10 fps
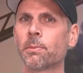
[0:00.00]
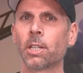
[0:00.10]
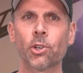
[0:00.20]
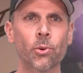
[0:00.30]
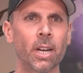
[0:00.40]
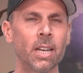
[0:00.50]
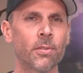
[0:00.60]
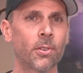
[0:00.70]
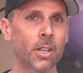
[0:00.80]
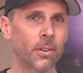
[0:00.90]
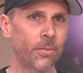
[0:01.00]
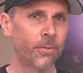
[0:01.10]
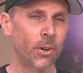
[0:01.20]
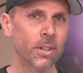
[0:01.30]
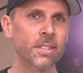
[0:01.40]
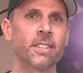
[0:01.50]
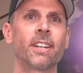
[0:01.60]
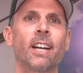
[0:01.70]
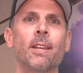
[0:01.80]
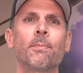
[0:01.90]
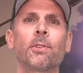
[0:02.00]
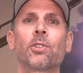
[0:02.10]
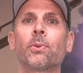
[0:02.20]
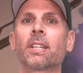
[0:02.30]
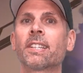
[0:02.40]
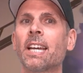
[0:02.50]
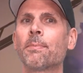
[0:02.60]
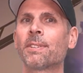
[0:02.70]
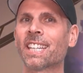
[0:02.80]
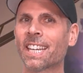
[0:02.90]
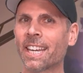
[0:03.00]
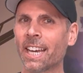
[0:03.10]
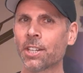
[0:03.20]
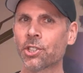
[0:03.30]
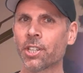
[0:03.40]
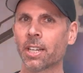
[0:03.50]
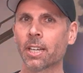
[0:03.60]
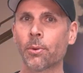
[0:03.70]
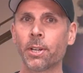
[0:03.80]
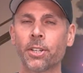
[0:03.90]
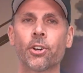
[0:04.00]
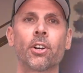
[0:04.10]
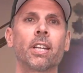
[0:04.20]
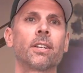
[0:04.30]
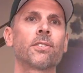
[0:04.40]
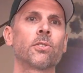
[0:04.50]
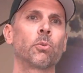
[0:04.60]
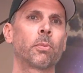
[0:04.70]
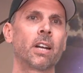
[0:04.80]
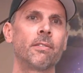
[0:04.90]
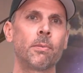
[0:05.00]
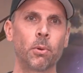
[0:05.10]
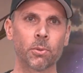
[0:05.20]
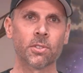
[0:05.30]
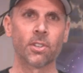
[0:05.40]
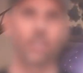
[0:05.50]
will try for the first time to attempt catching a returning Super Heavy booster.